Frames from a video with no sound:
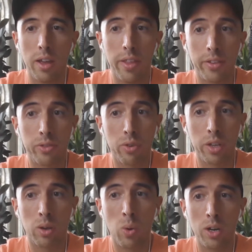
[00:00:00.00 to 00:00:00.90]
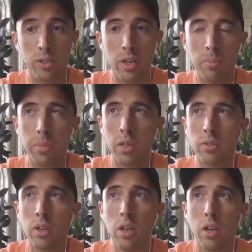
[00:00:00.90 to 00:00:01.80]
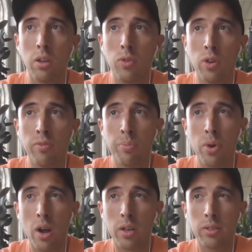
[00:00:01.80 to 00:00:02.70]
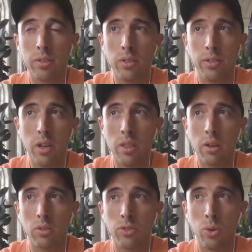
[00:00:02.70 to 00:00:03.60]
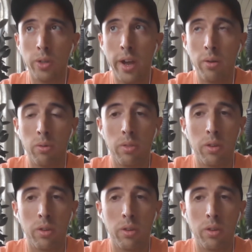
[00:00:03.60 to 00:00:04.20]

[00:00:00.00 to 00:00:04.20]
And that's really quite a shame, because if you have products on your site that are sold out,